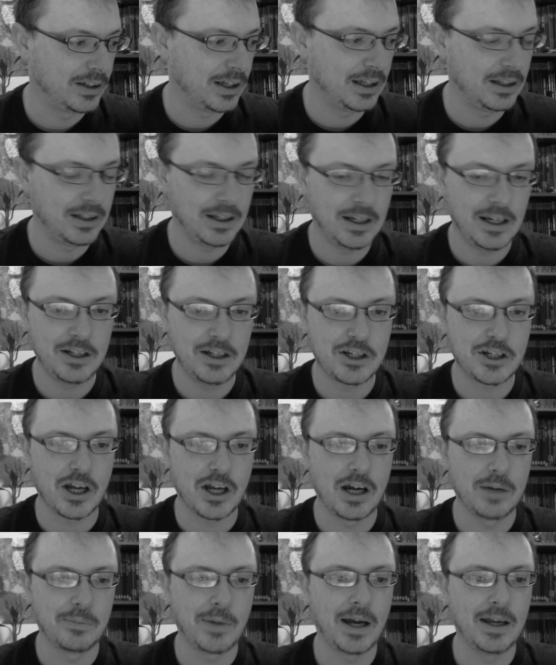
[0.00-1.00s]
And each
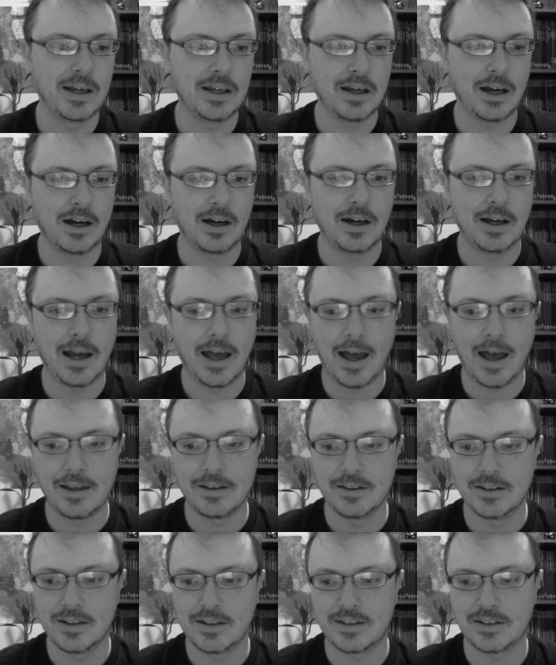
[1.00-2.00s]
time I add
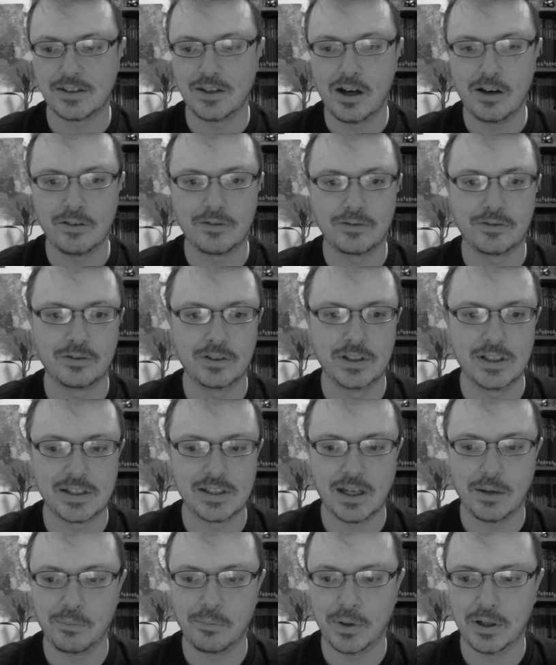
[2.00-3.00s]
stuff to this
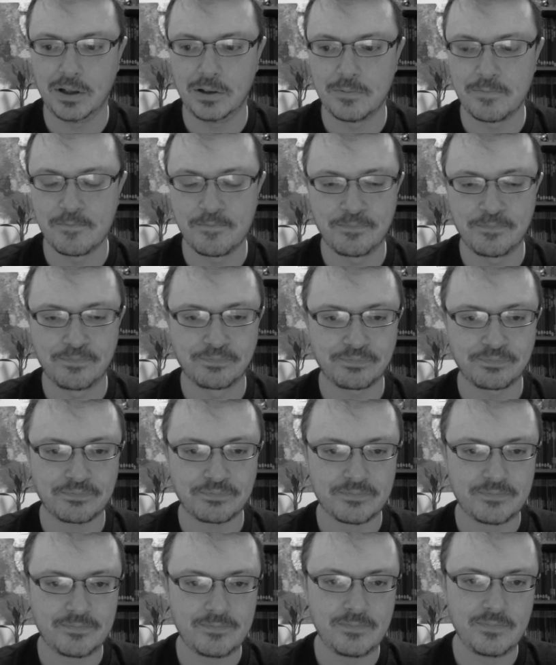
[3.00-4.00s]
campaign,
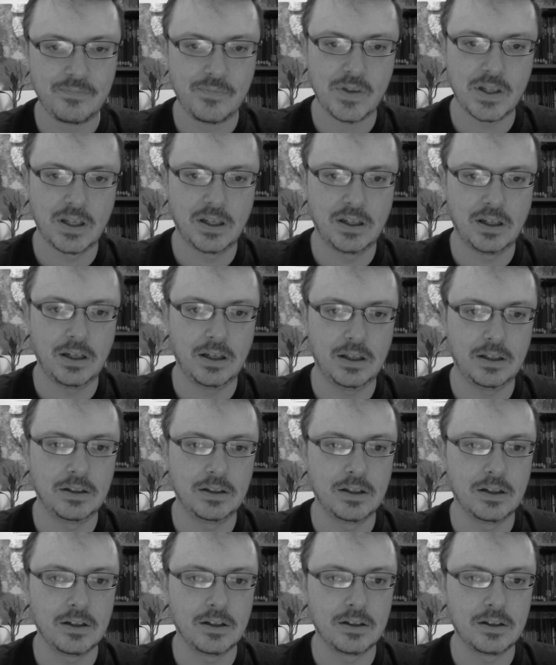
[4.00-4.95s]
and